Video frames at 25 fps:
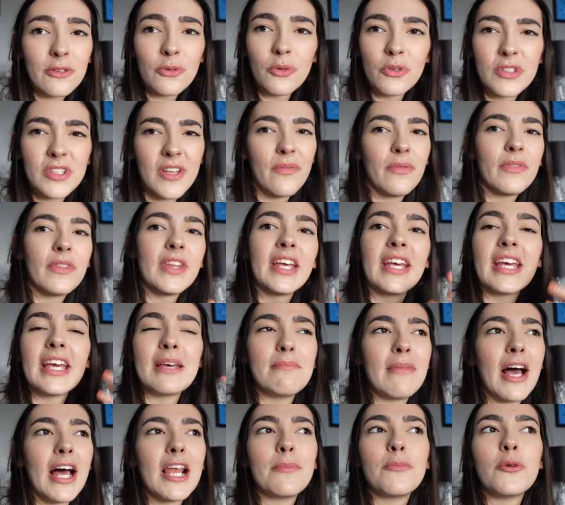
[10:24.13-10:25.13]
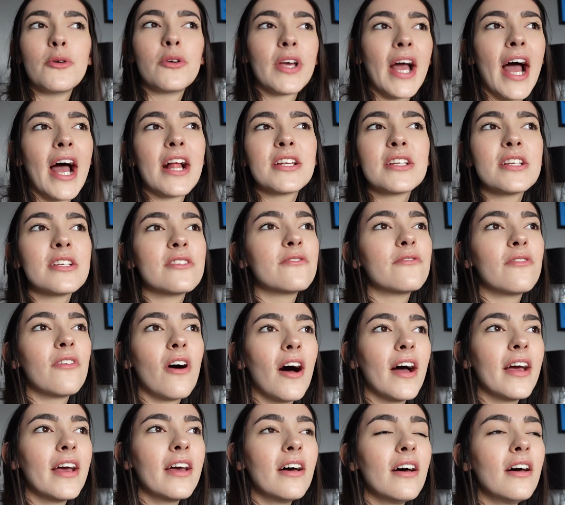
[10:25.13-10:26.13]
or something in Malibu catches
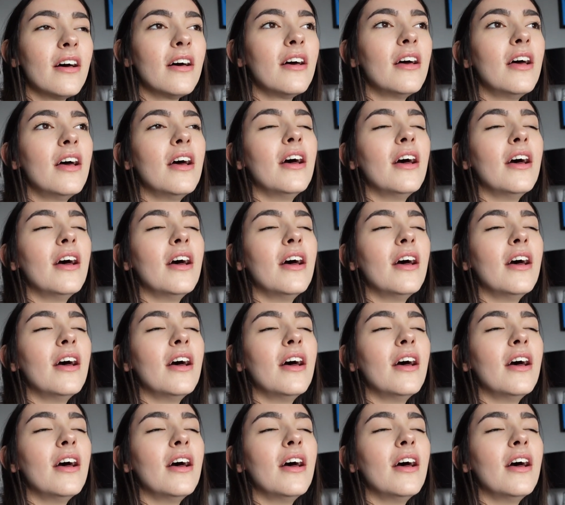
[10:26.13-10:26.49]
fire.